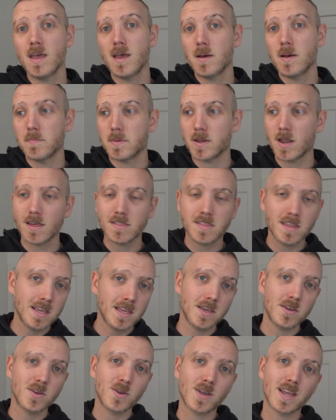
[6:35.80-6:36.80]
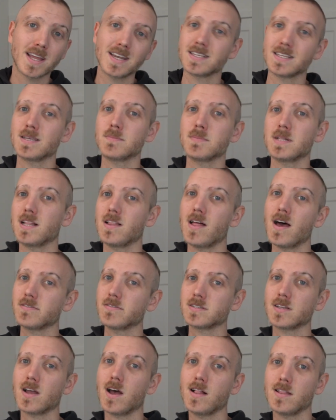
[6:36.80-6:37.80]
but I think you could get a similar
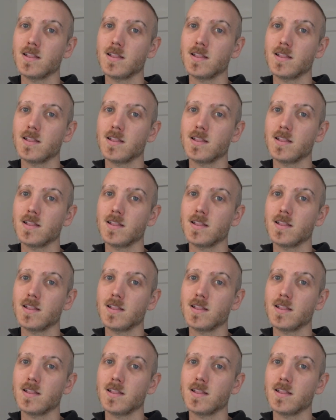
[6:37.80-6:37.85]
lifestyle